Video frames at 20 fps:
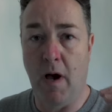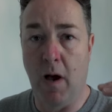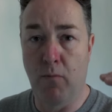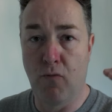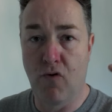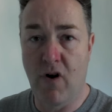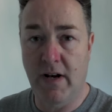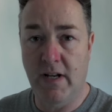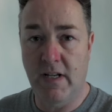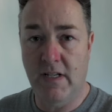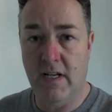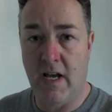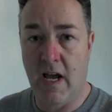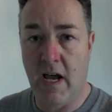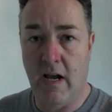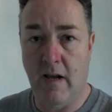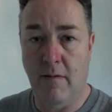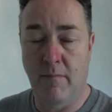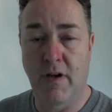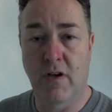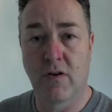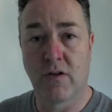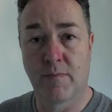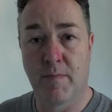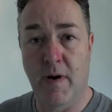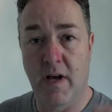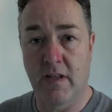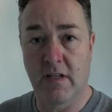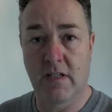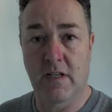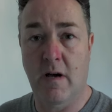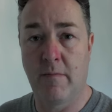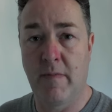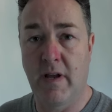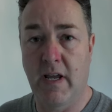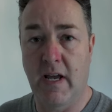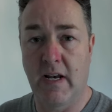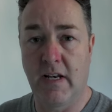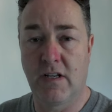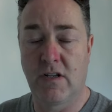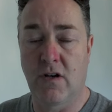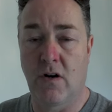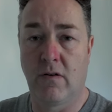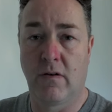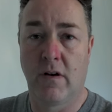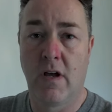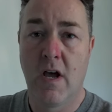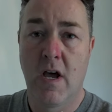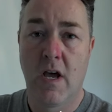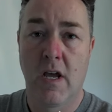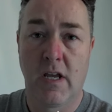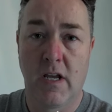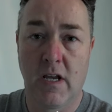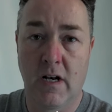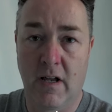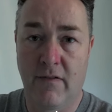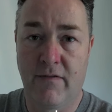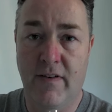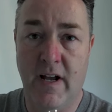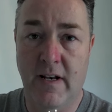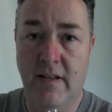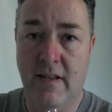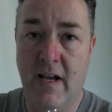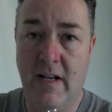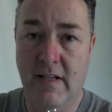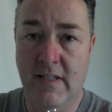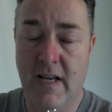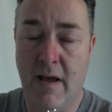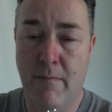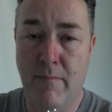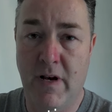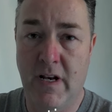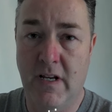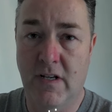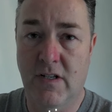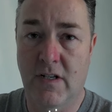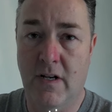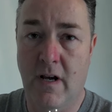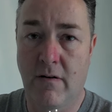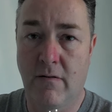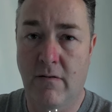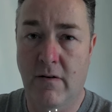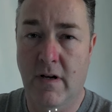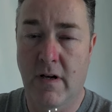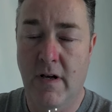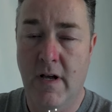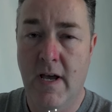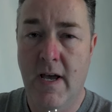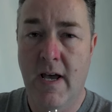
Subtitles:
I'm ready to hang, because by the time you get it on, you'll have had that 10 minute soak.